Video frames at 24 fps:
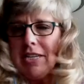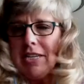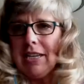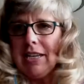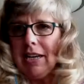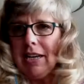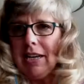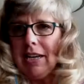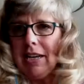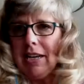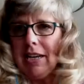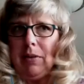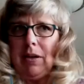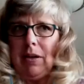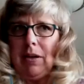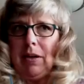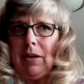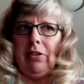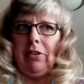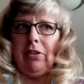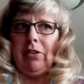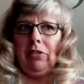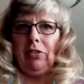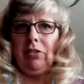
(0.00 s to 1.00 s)
us in
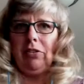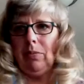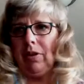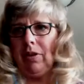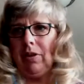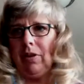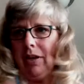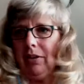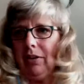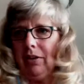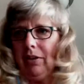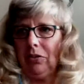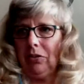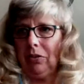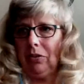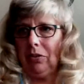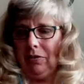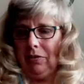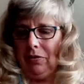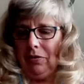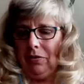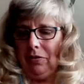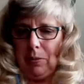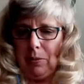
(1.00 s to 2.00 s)
because there are some things sort
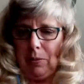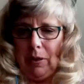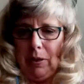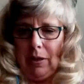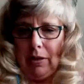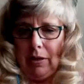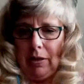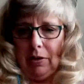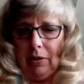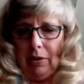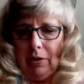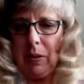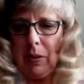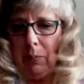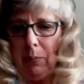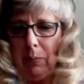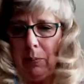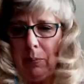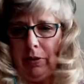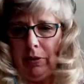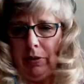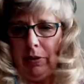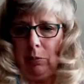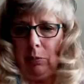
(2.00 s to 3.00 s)
of deep in this
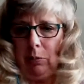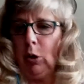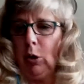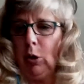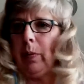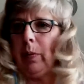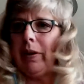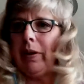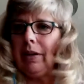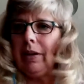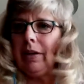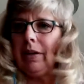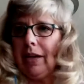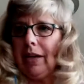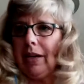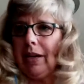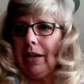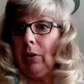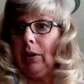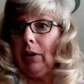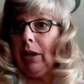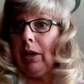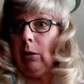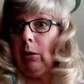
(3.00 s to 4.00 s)
paper that I'm hoping
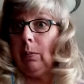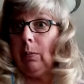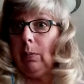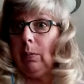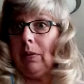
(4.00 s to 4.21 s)
Nikki will help